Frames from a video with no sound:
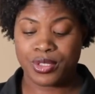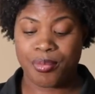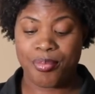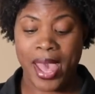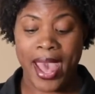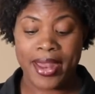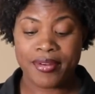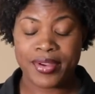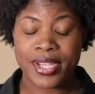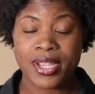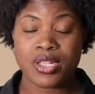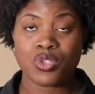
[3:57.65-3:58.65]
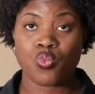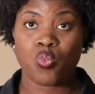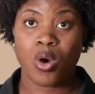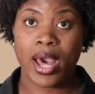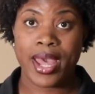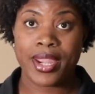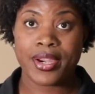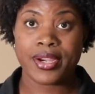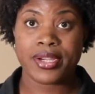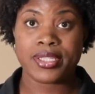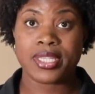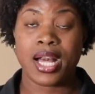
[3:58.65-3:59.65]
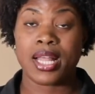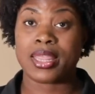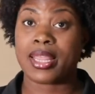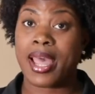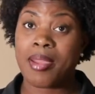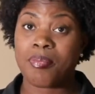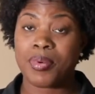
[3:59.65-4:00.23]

batteries, wires, a light